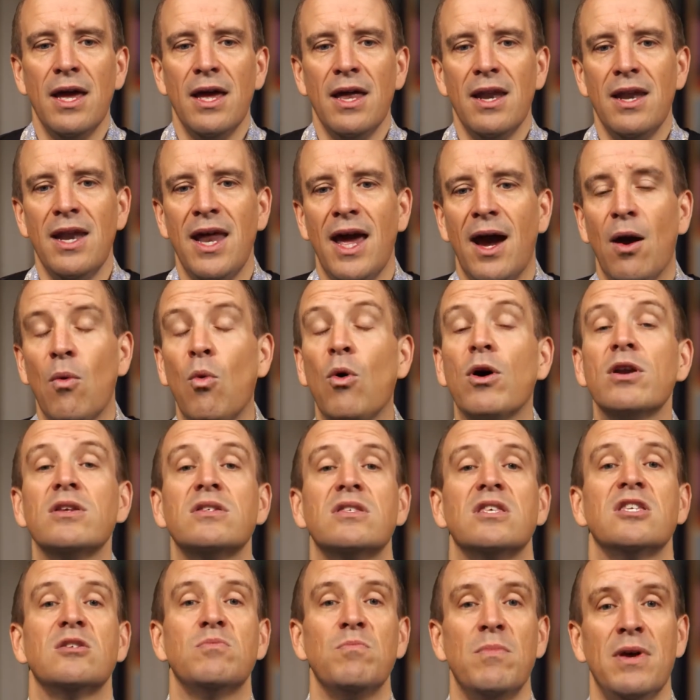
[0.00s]
Now, what does
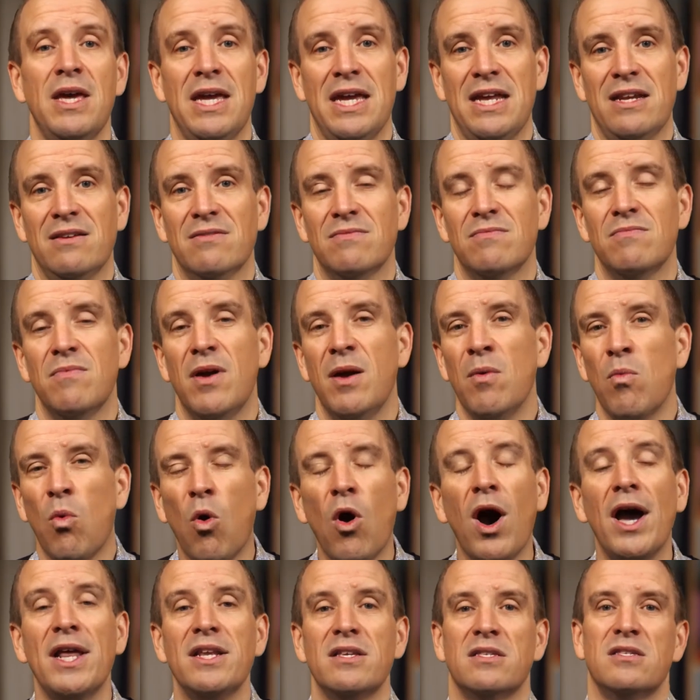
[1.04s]
this mean, and
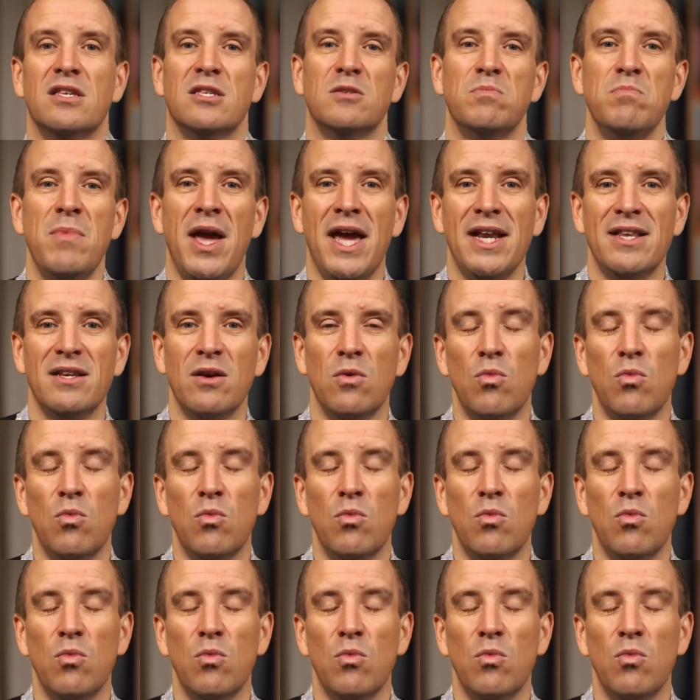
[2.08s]
why does this matter?